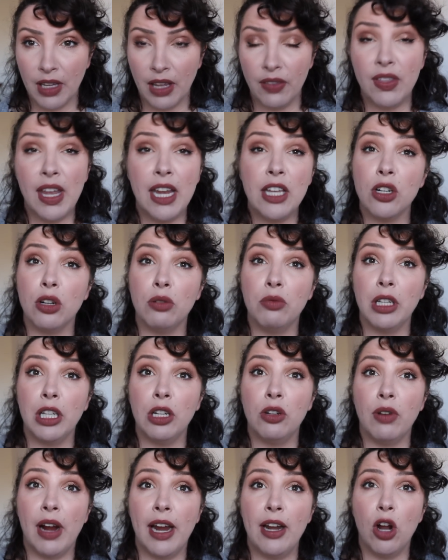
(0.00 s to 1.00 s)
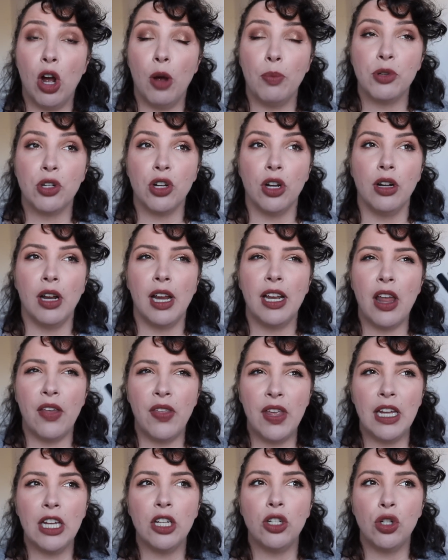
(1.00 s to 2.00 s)
these are a really great option. I
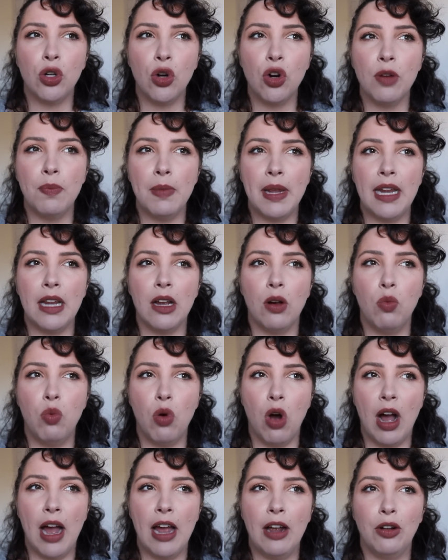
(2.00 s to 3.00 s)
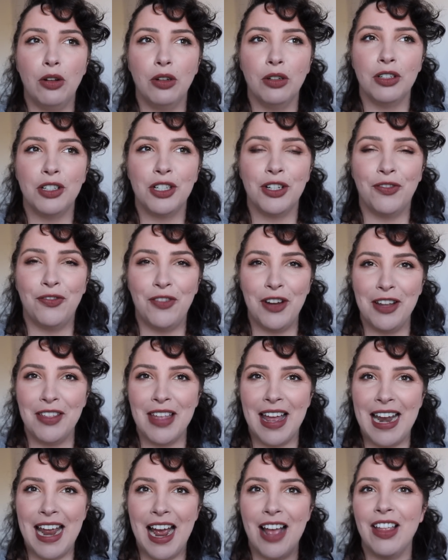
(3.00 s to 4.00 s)
think it took me a while to figure
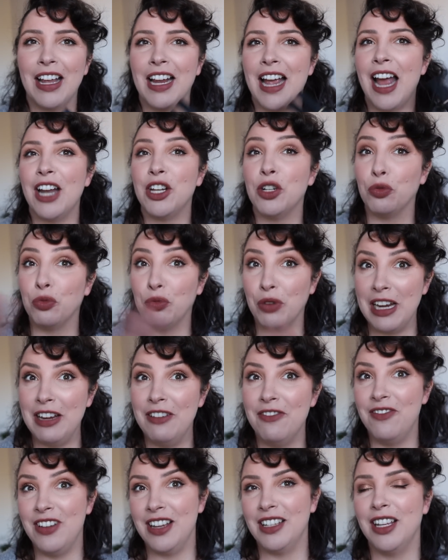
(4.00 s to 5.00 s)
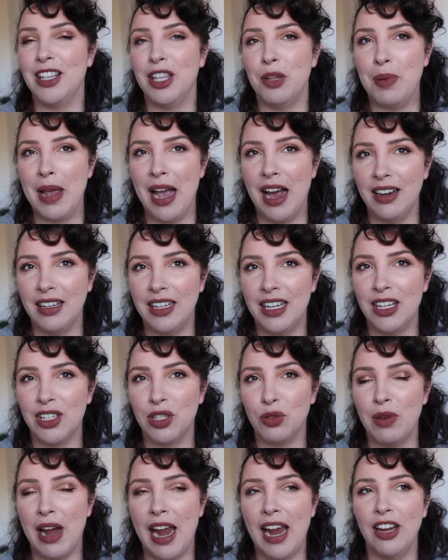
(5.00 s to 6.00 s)
that out. Like, I had to revisit the Powder
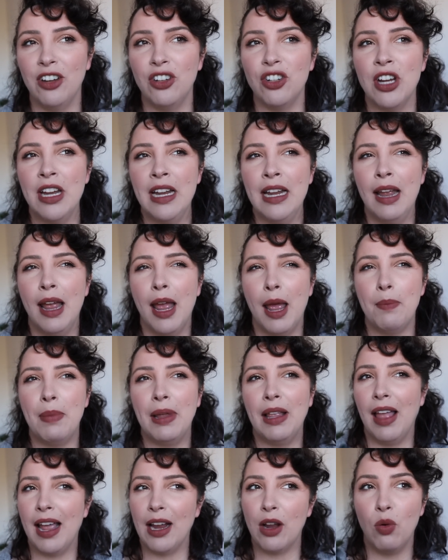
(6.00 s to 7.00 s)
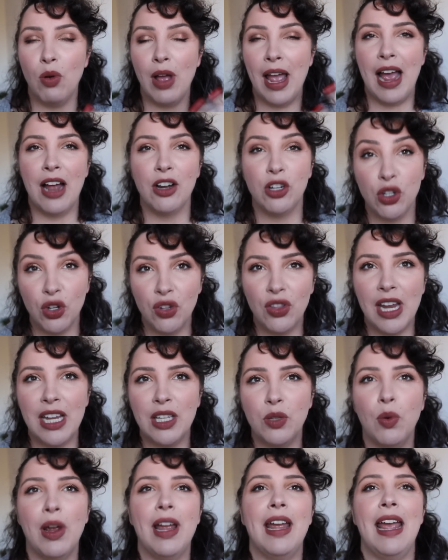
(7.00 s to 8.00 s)
Kiss range and be like, oh, how do
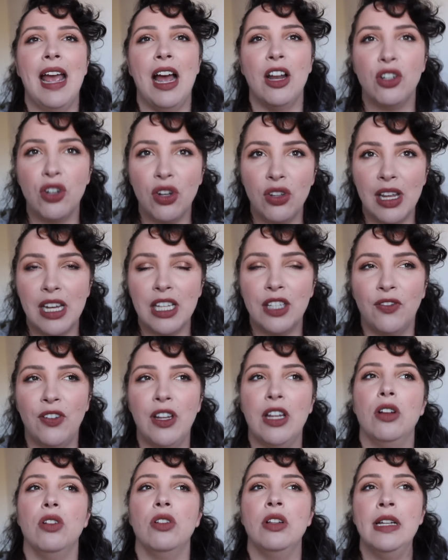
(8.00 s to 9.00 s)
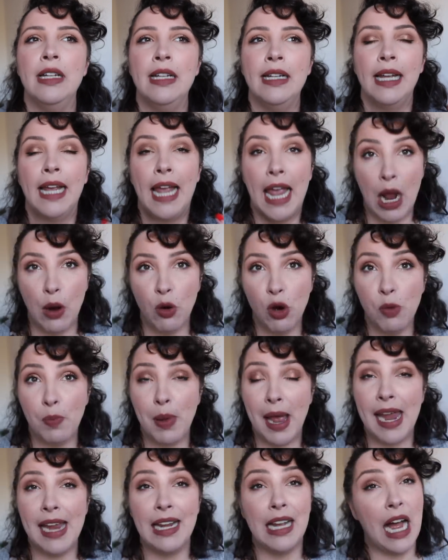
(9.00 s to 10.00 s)
these wear? How do these feel? How
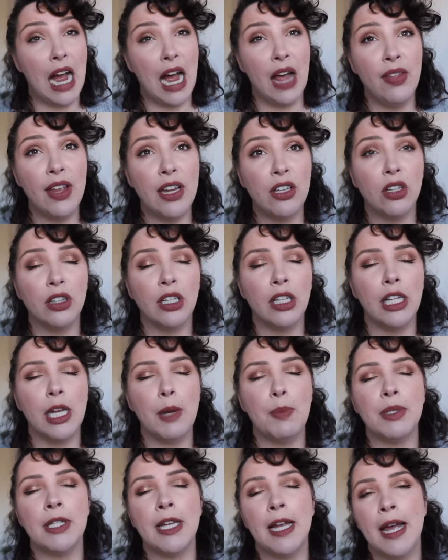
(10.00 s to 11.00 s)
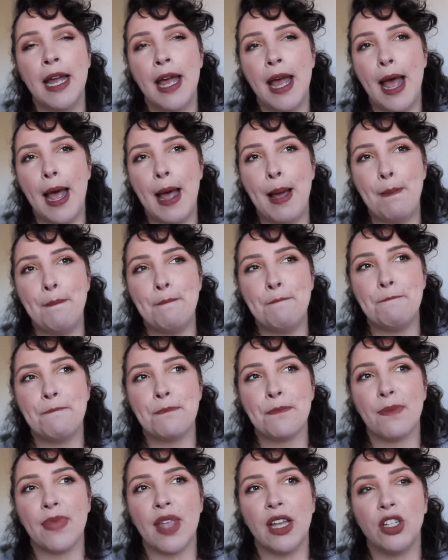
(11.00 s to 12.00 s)
opaque are these on the lips? To
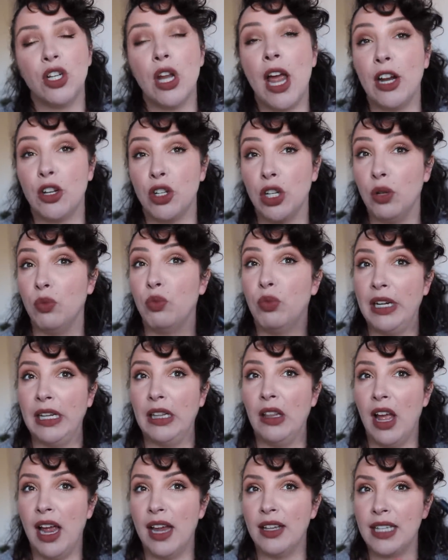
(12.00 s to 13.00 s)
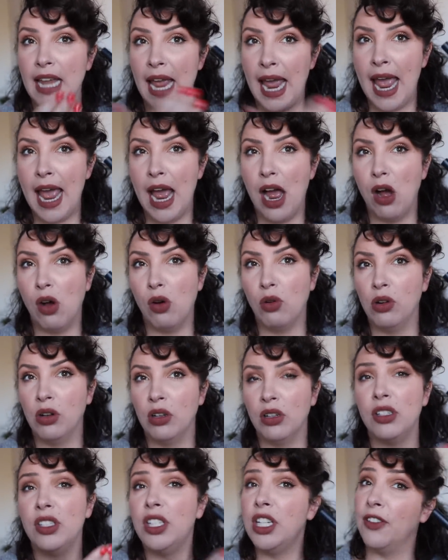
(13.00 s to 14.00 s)
actually realize how
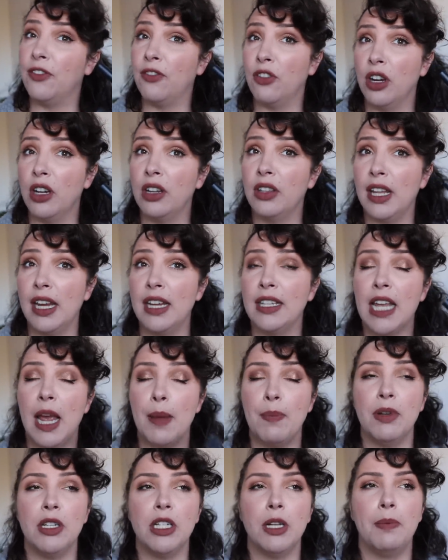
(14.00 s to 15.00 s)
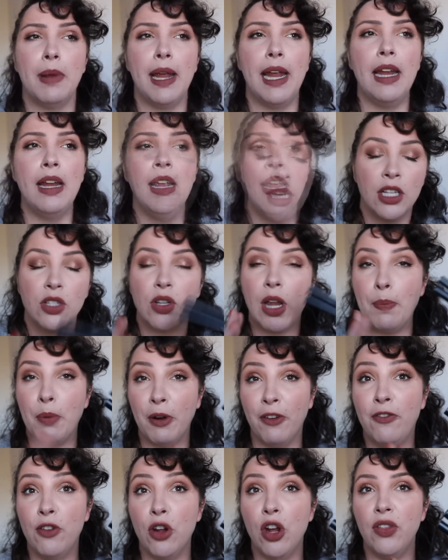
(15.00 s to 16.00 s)
different these happen to be. So I
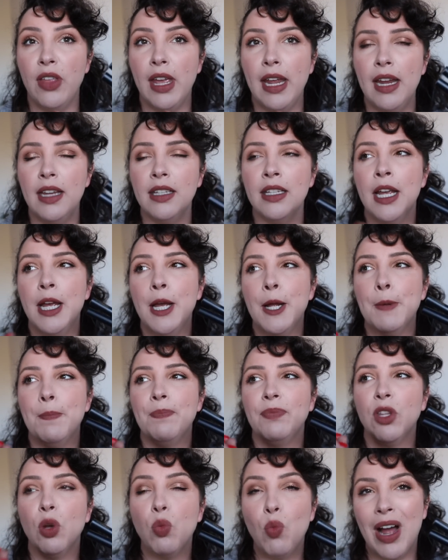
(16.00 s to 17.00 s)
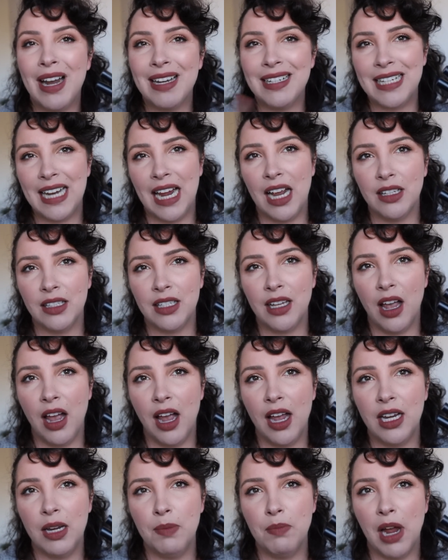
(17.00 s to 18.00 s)
prefer these. The one
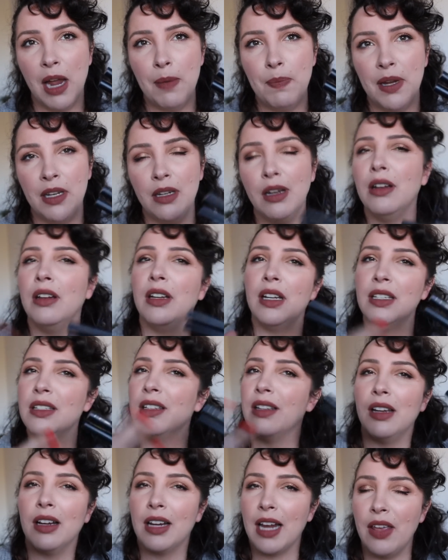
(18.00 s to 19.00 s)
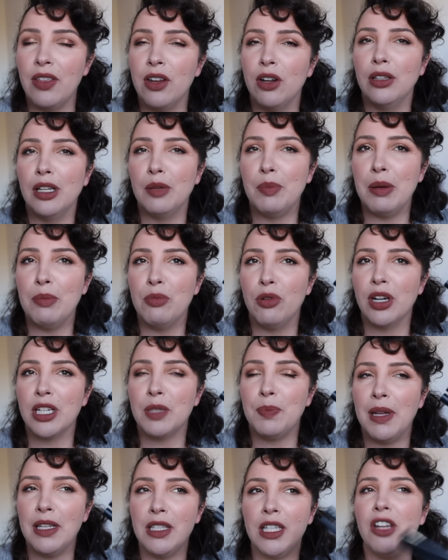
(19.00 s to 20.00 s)
downside, in my opinion, is, okay, they're a little bit more
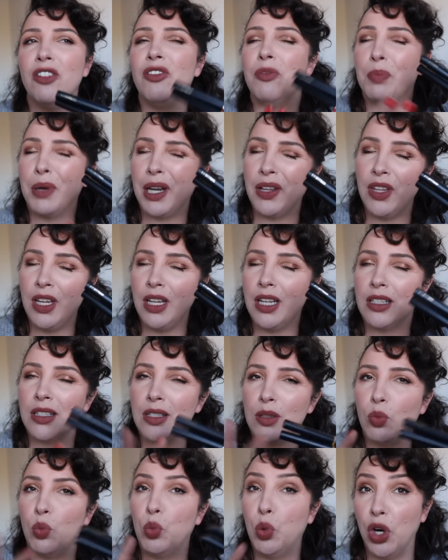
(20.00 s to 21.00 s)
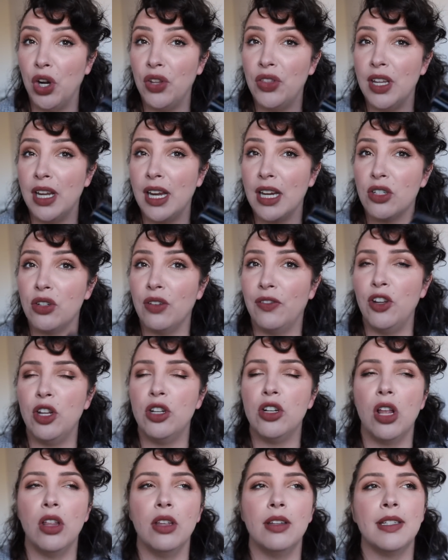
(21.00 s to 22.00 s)
expensive, but I think it's worth the extra few
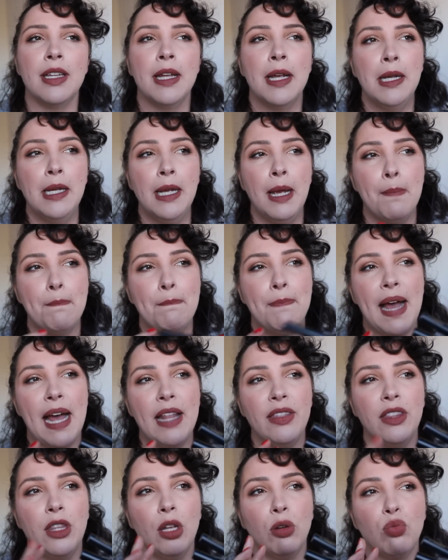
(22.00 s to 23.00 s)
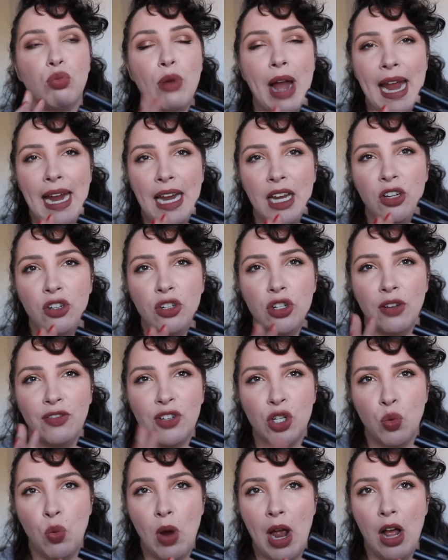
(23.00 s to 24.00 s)
dollars. But the range of
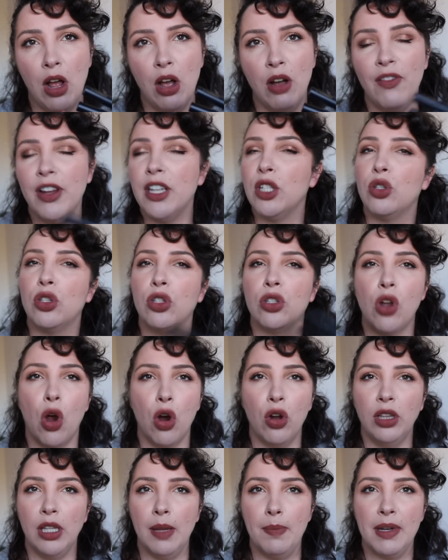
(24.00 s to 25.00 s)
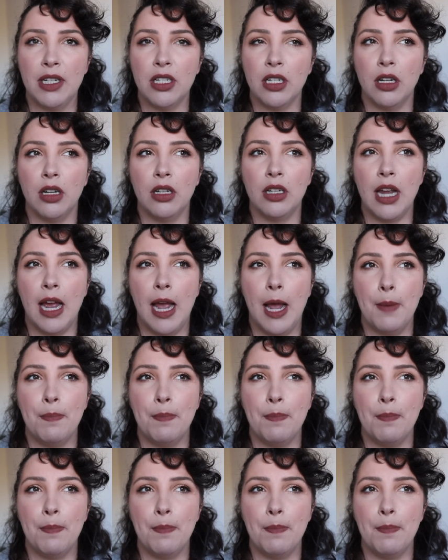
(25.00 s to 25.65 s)
12 is so limited.